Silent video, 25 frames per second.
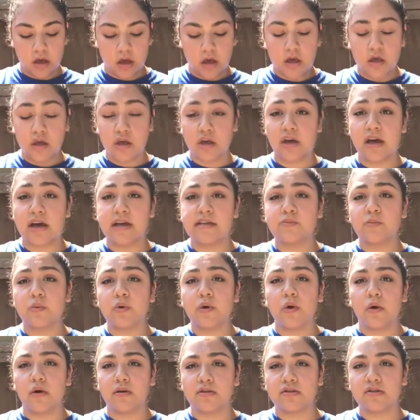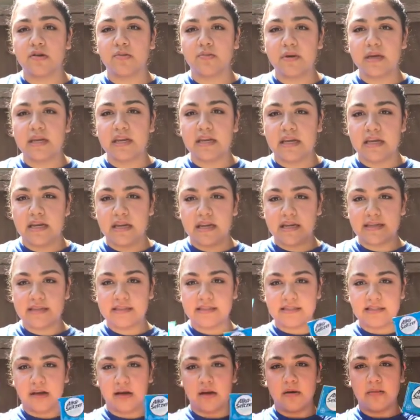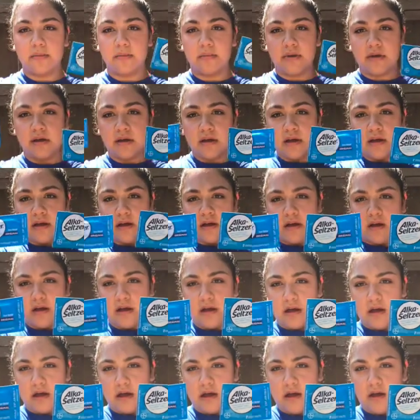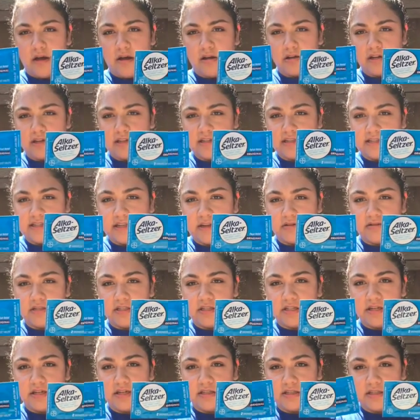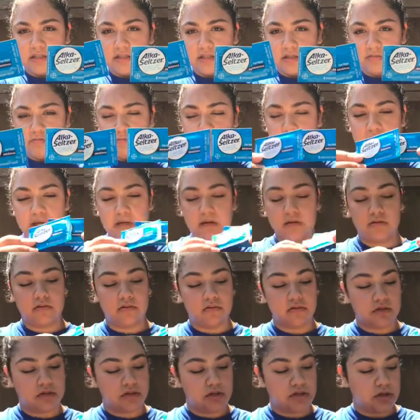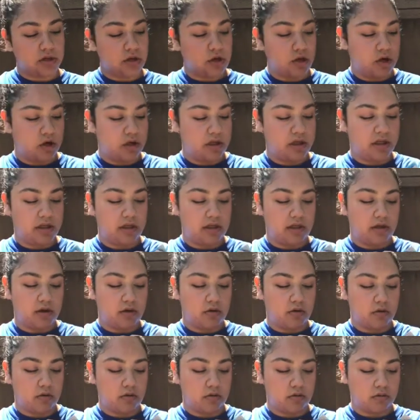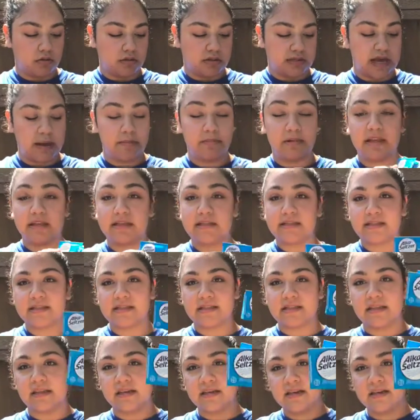You guys will also be needing some Alka-Seltzer pills, or the little tablets.